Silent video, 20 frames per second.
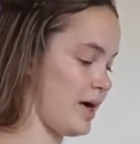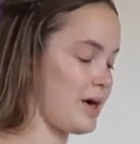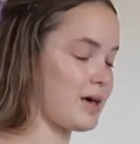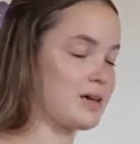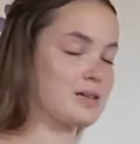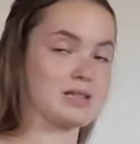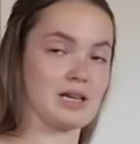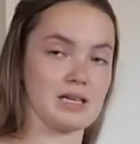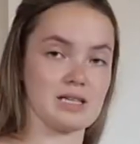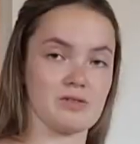
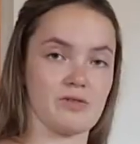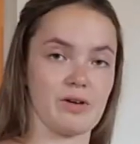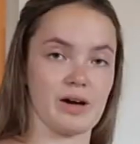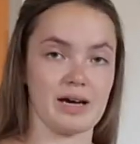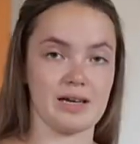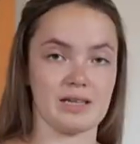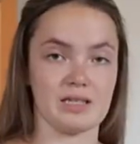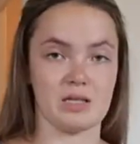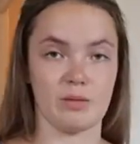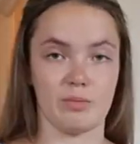
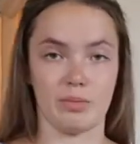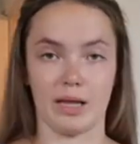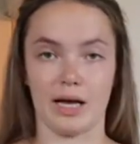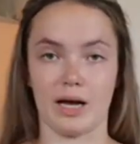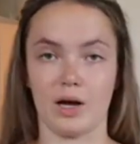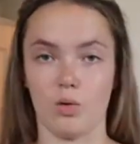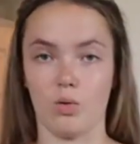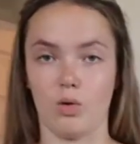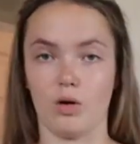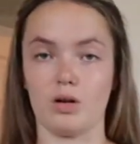accessorize the
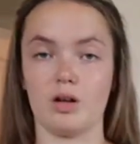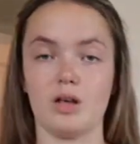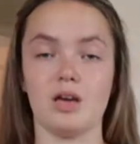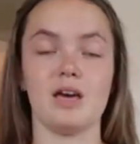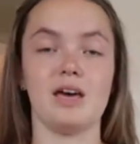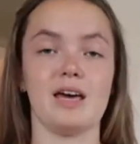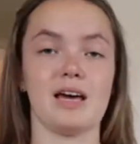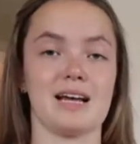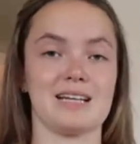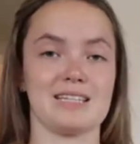black one,
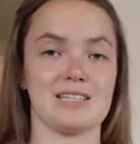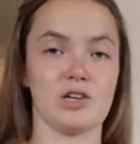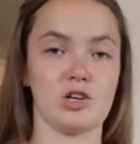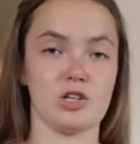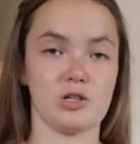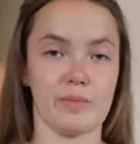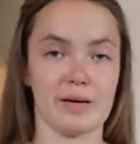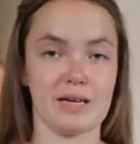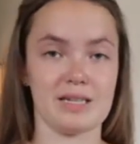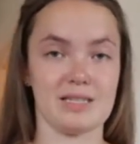because I
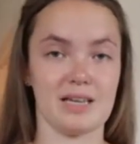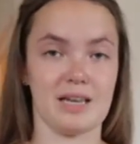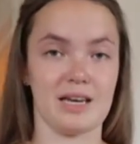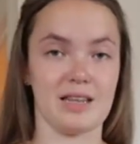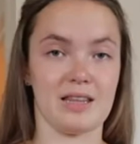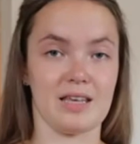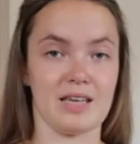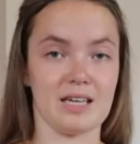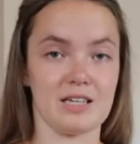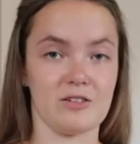also might
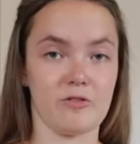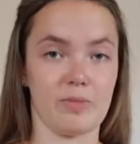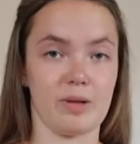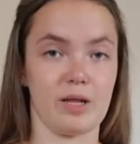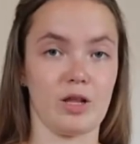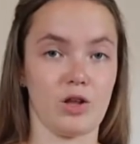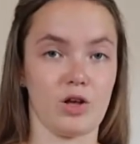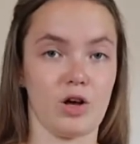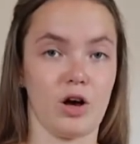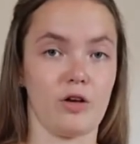stay in these for
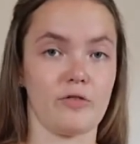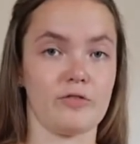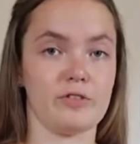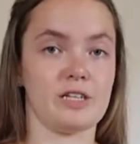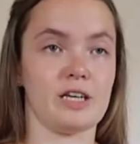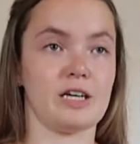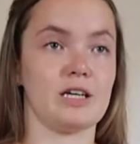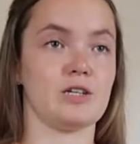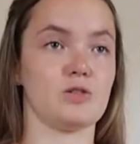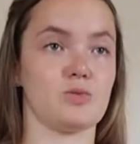my little
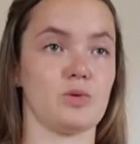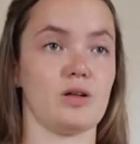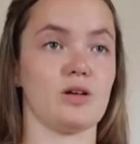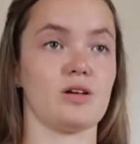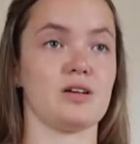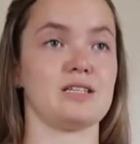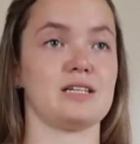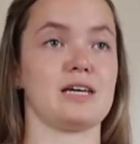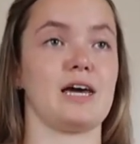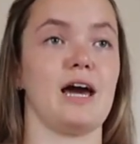coffee date as well,
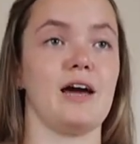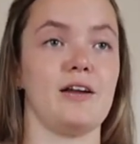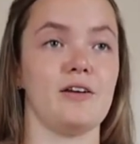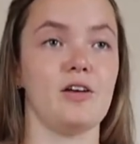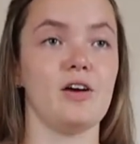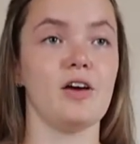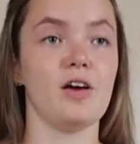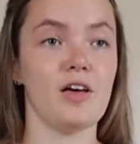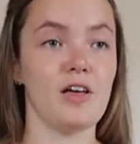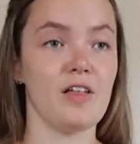because
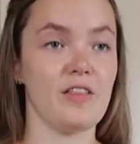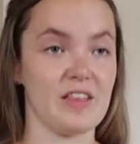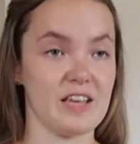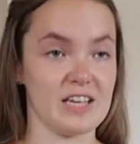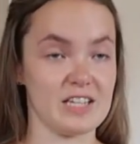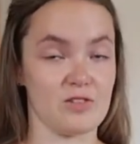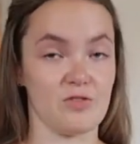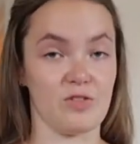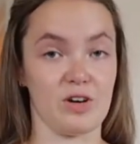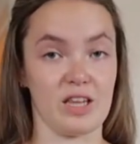again,
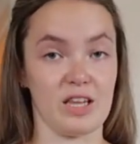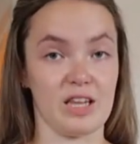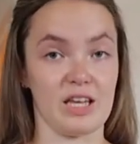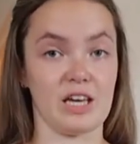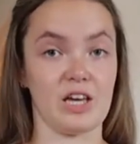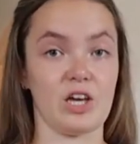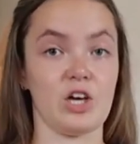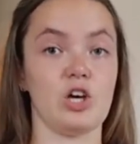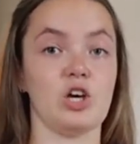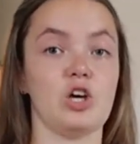these are
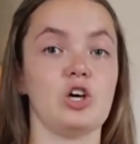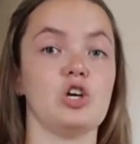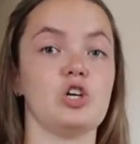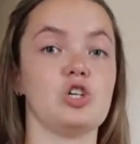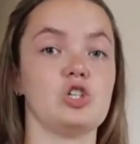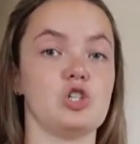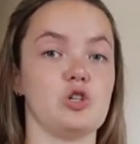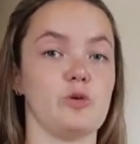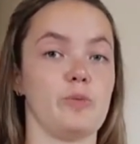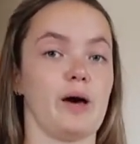really
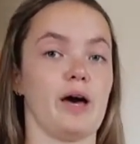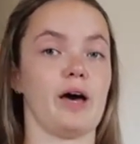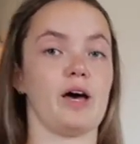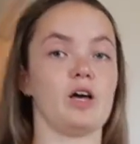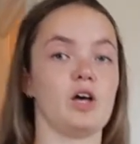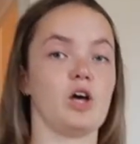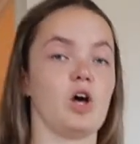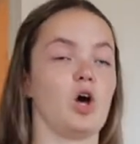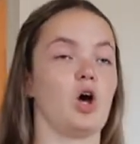super